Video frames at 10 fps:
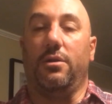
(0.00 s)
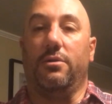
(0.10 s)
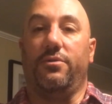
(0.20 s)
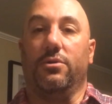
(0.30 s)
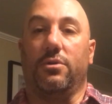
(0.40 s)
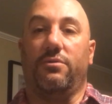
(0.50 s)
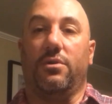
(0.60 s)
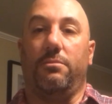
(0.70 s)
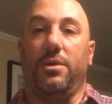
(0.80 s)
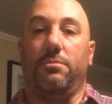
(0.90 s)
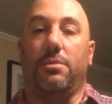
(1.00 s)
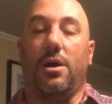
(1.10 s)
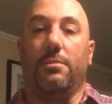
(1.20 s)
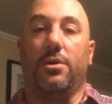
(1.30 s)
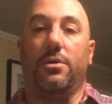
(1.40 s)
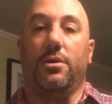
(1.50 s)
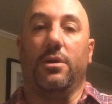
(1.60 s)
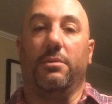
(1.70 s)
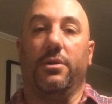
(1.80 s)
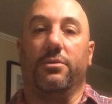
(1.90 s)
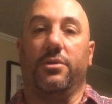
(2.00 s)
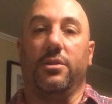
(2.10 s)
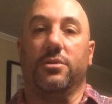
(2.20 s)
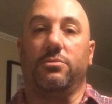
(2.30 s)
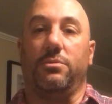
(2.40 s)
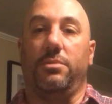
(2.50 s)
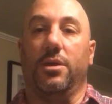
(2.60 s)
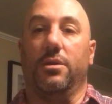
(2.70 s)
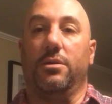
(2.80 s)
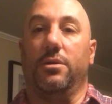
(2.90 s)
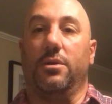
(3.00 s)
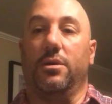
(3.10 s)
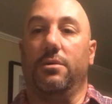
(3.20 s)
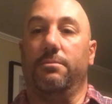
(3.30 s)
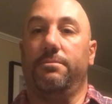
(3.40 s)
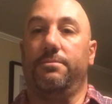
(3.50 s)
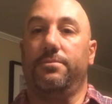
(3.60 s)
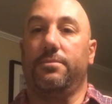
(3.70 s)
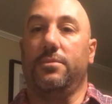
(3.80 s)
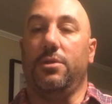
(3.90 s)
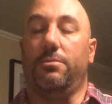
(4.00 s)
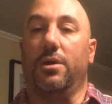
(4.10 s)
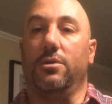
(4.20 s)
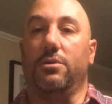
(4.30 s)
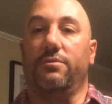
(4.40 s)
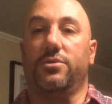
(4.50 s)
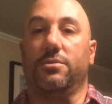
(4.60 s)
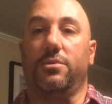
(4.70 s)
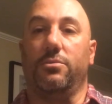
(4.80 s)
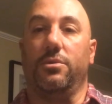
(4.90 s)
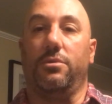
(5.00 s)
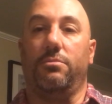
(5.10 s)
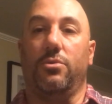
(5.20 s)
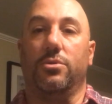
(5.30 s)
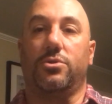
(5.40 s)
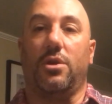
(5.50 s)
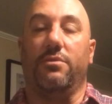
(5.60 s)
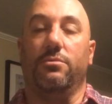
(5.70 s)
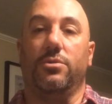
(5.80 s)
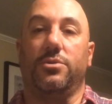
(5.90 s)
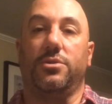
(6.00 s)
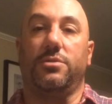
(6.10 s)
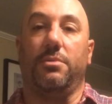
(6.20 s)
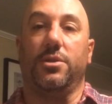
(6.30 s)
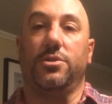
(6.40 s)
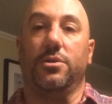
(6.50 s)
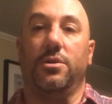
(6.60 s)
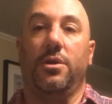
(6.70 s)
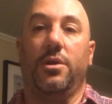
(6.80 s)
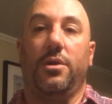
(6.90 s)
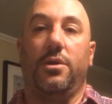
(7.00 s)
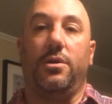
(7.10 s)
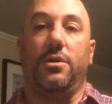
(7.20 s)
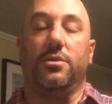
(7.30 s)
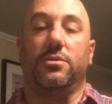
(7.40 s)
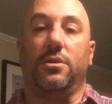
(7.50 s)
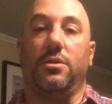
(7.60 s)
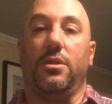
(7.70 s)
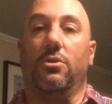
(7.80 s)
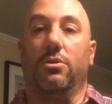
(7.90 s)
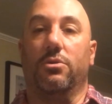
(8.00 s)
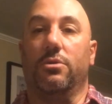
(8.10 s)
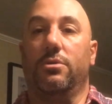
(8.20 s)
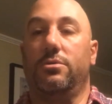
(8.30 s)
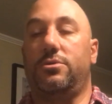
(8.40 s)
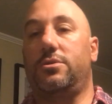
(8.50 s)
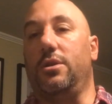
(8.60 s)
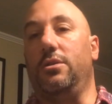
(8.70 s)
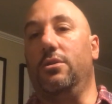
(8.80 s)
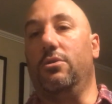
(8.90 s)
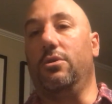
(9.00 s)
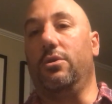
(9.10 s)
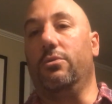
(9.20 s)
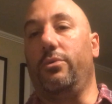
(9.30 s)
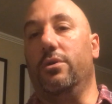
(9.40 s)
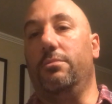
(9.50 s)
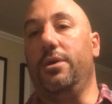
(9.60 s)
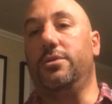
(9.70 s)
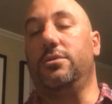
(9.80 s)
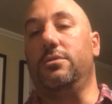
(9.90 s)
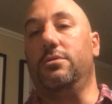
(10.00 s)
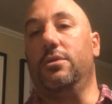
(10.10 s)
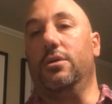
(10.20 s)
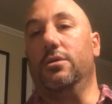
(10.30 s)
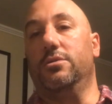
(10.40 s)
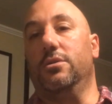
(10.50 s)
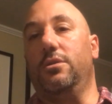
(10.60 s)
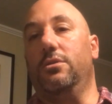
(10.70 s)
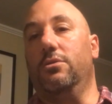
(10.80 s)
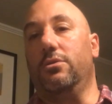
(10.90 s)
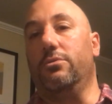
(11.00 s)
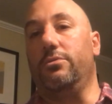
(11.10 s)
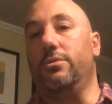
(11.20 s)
If you're looking for a big bomber, I don't think this would be it. You're probably looking for something with more travel, more suspension, slightly longer wheelbase, and slightly longer